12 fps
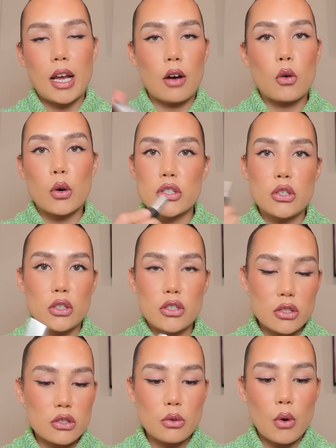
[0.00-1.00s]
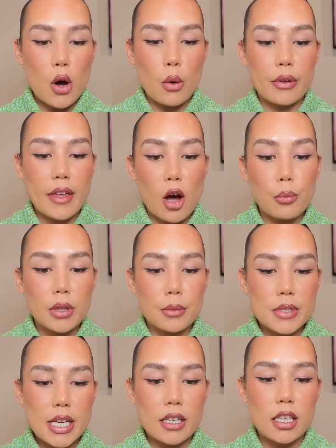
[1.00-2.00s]
Now, of course, you could just do O without
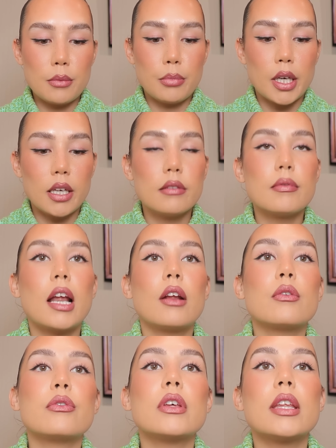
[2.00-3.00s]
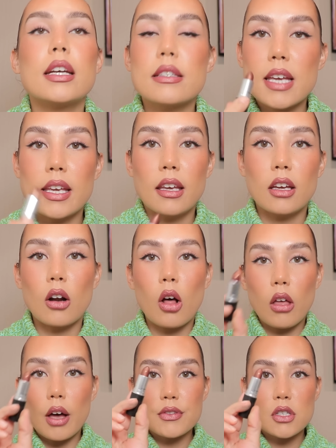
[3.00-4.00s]
Plum Dandy, but I don't feel like taking it
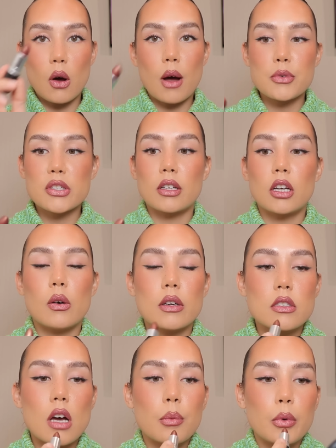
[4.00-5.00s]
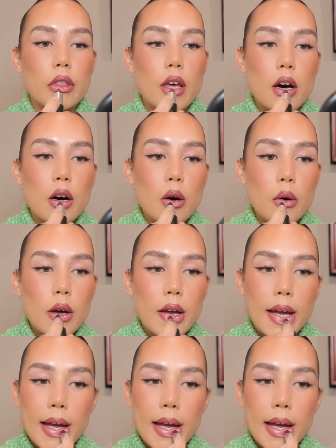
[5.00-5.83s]
all off. So I'm just gonna go on top with O.